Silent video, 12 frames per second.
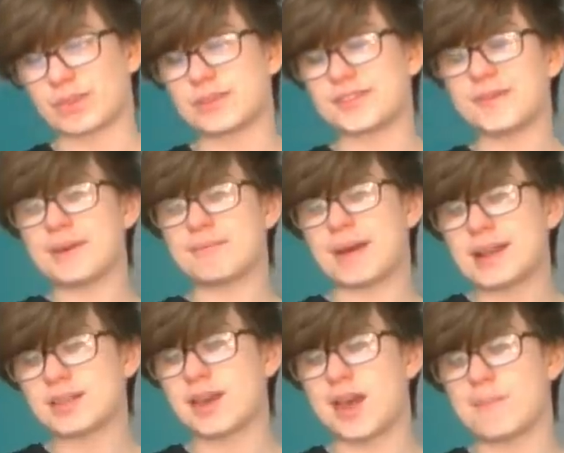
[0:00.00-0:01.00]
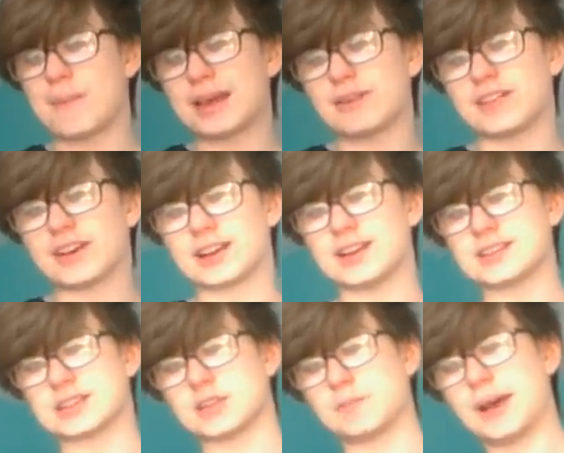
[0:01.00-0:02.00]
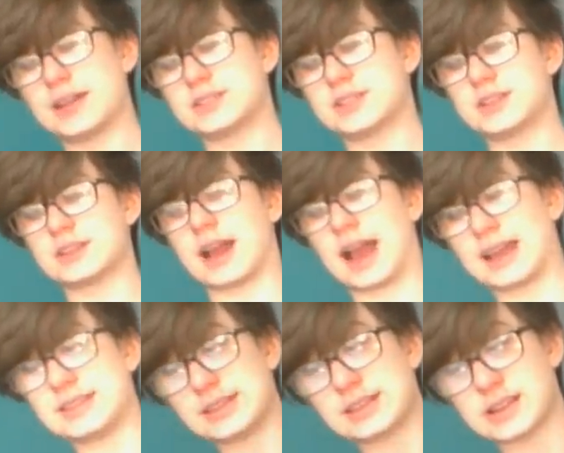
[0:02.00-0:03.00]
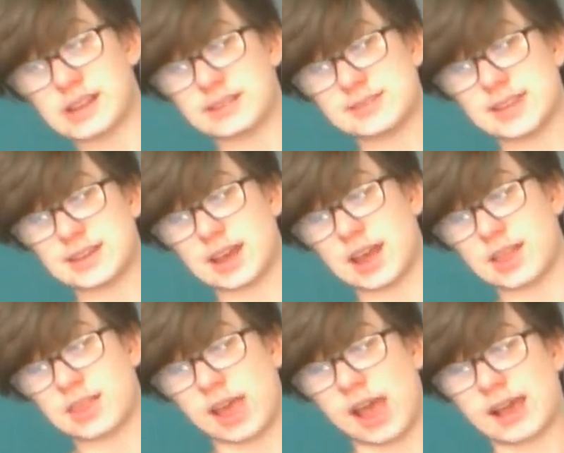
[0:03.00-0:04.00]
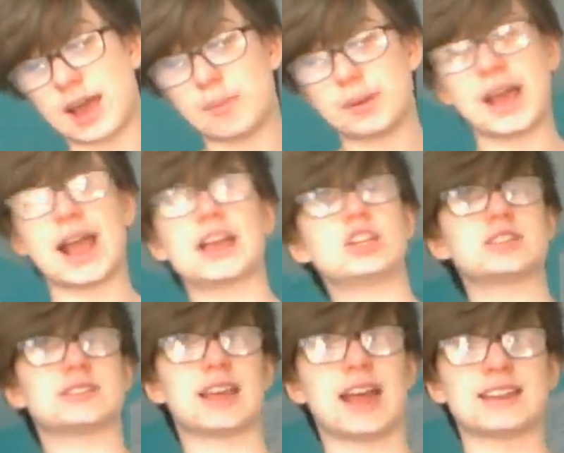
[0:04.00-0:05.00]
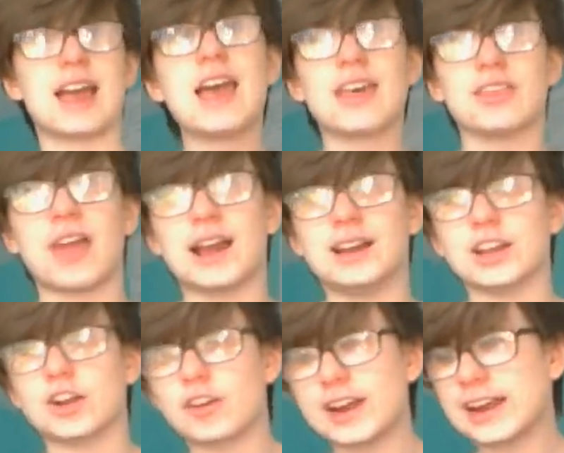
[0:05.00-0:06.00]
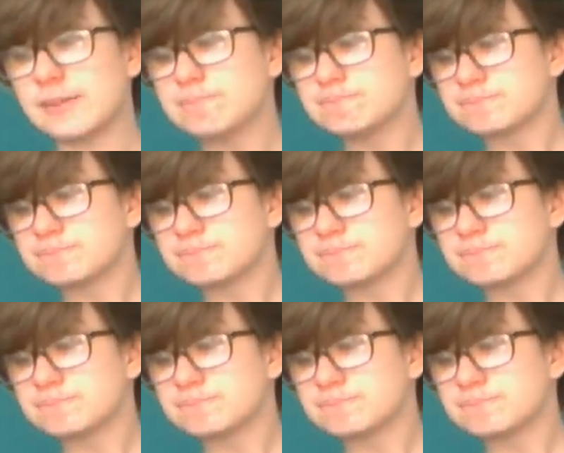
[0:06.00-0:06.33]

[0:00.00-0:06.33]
So he made the Bank of England independent and didn't consider the cabinet and just said they'll agree.